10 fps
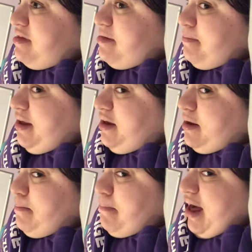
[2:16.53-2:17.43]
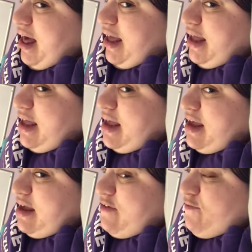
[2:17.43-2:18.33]
doesn't mean my
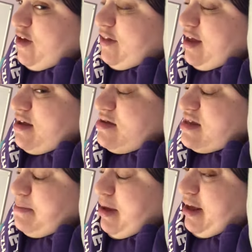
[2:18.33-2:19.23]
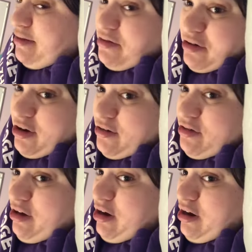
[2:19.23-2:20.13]
feelings and my
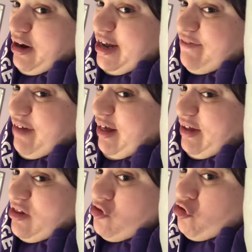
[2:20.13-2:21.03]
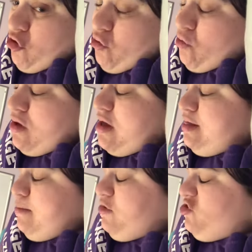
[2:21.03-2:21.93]
concerns are invalid. So
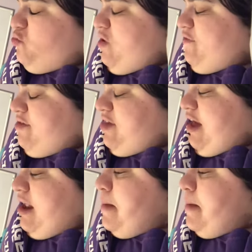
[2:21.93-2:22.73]
let me just preface that.